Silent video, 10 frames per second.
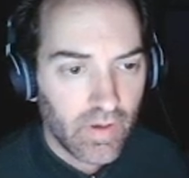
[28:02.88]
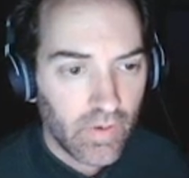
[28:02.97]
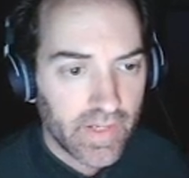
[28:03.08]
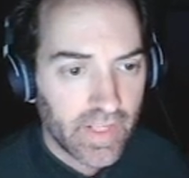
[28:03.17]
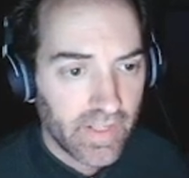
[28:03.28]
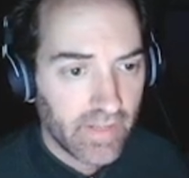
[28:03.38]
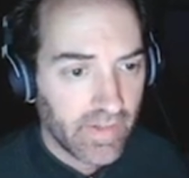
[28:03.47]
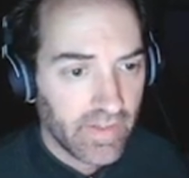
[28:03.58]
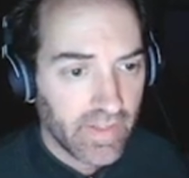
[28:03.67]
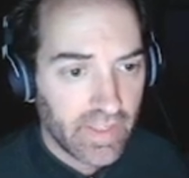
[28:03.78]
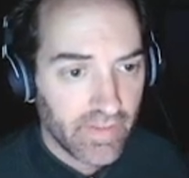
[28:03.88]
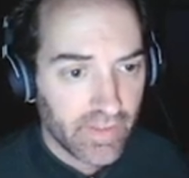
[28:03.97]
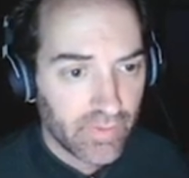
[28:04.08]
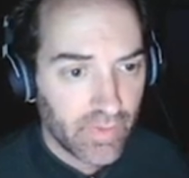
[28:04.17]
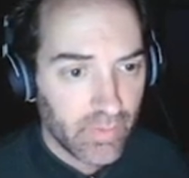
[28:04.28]
Or I could get
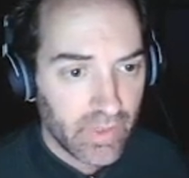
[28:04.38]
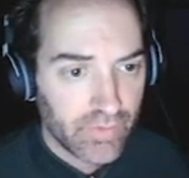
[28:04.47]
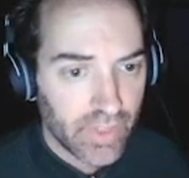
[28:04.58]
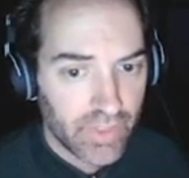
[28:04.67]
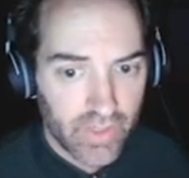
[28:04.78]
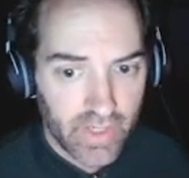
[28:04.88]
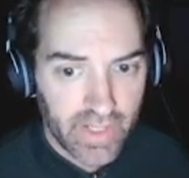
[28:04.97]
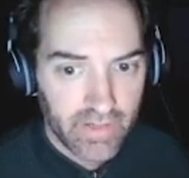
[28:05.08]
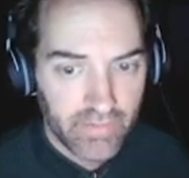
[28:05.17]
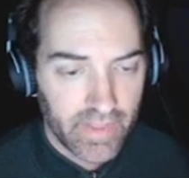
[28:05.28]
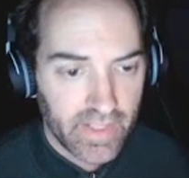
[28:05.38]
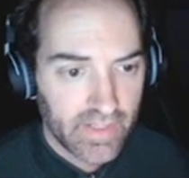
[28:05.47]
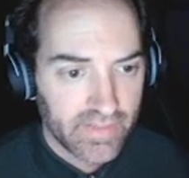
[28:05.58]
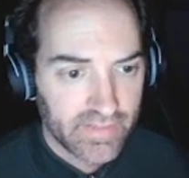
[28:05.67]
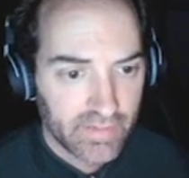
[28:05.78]
ridiculous with the amount of treasure I have. That
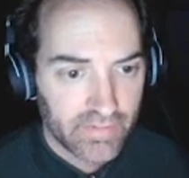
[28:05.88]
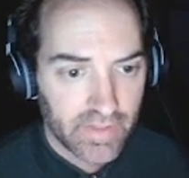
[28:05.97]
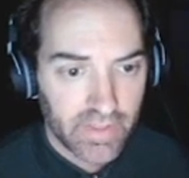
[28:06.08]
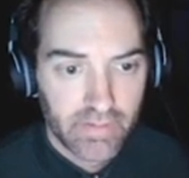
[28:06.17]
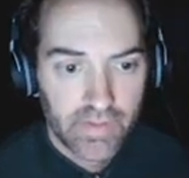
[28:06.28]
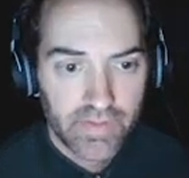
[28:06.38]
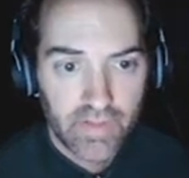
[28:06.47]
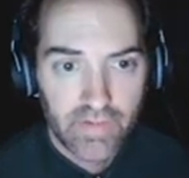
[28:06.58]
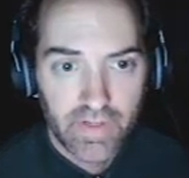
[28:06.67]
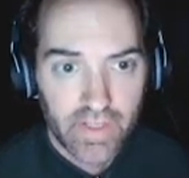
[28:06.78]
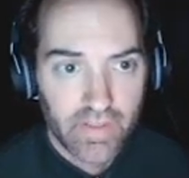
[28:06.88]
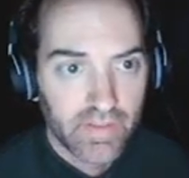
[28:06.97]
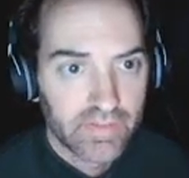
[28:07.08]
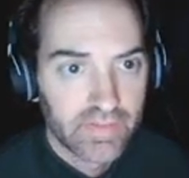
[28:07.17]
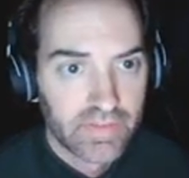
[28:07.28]
kind of sounds fun. Let's get
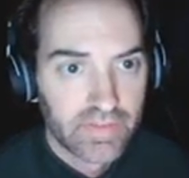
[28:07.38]
ridiculous.